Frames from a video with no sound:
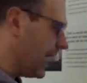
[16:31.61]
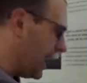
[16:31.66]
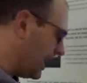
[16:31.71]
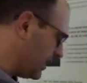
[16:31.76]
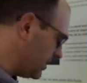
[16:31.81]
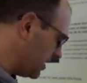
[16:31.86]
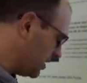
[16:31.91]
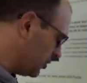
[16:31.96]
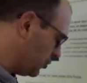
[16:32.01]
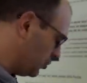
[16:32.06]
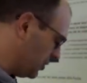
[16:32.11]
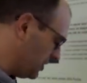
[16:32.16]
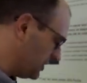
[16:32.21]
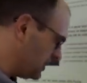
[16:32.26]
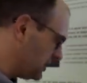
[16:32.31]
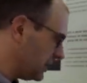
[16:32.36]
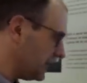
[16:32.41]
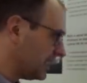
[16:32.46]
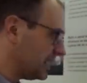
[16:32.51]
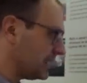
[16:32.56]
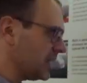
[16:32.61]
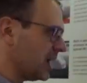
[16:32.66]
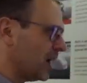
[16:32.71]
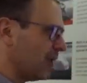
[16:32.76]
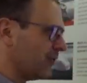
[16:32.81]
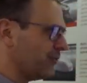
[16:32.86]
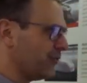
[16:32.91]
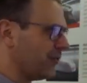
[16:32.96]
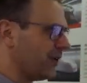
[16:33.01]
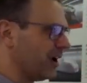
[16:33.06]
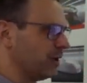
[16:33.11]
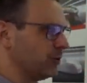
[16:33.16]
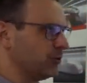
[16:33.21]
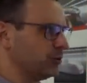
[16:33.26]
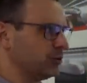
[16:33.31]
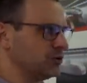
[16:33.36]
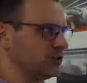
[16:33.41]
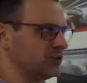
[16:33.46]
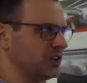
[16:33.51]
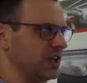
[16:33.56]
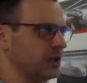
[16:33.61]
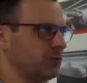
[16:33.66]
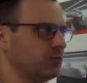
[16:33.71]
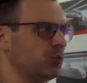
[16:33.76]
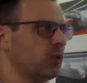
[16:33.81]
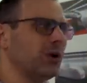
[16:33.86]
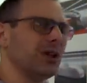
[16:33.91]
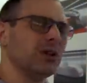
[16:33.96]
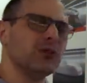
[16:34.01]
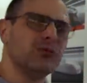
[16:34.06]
and decreasing it 5% more.